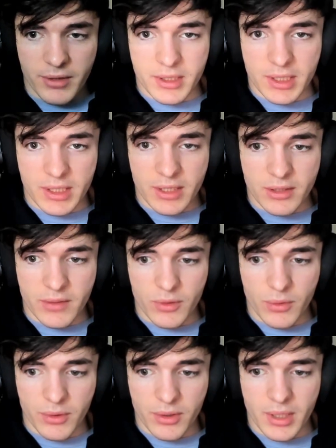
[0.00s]
the details of
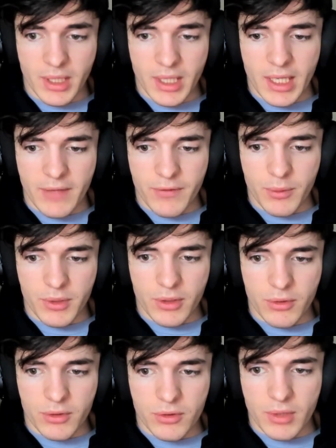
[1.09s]
your order. If you want to
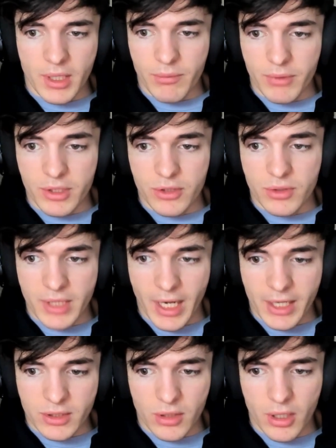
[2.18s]
go and read the
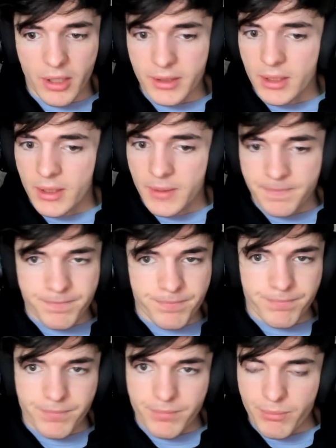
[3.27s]
transaction log,
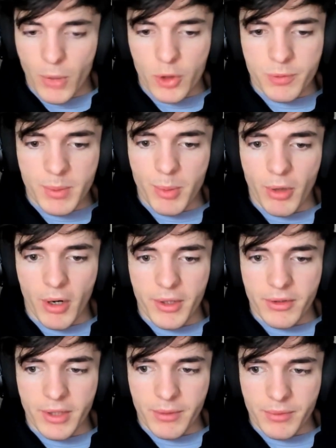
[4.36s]
most people probably
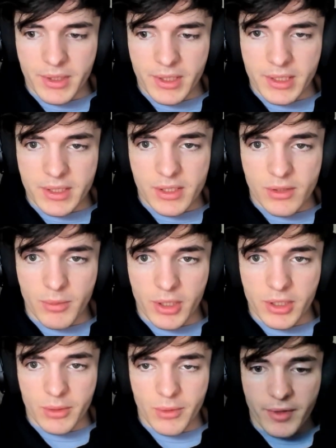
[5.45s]
don't know how to read this, so I'm not
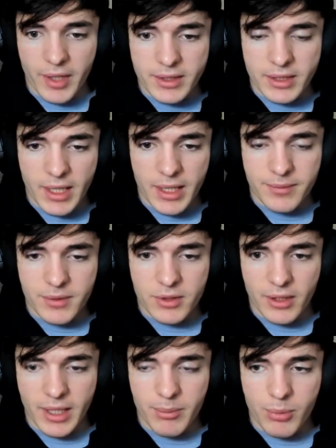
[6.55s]
go over that today. It's
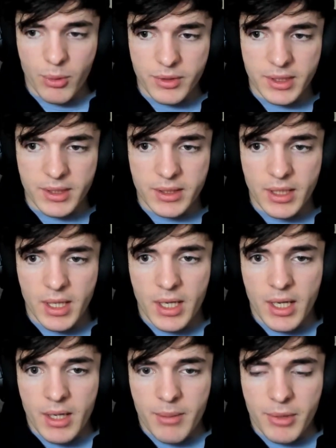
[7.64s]
not that important.
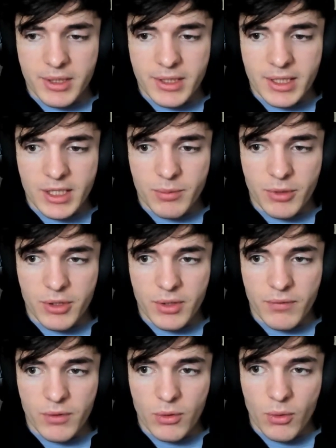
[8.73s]
But this is where you
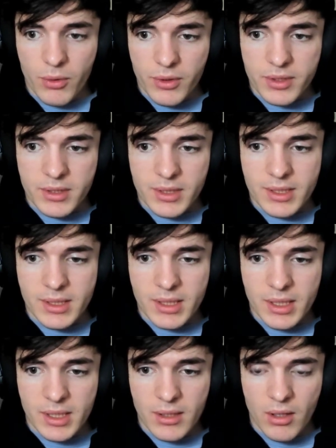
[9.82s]
can view your orders to
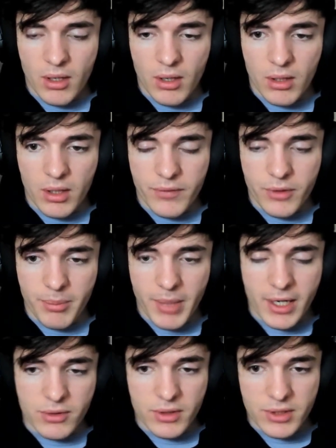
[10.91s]
see all of your
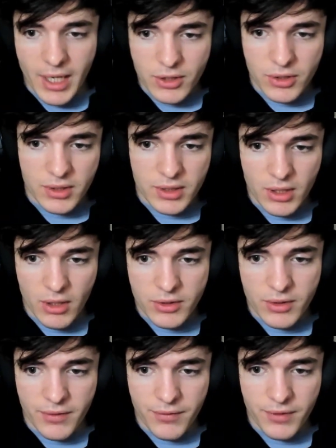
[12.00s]
past transactions and
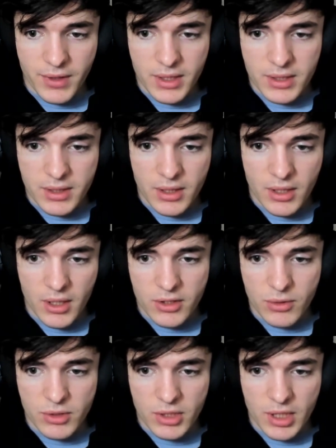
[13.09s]
also the fees
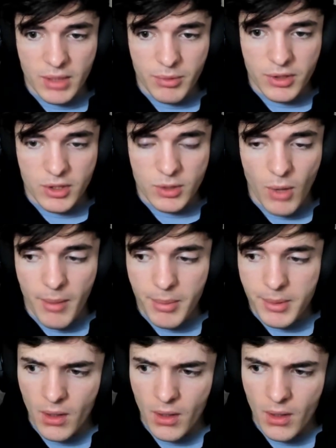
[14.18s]
associated with the swap.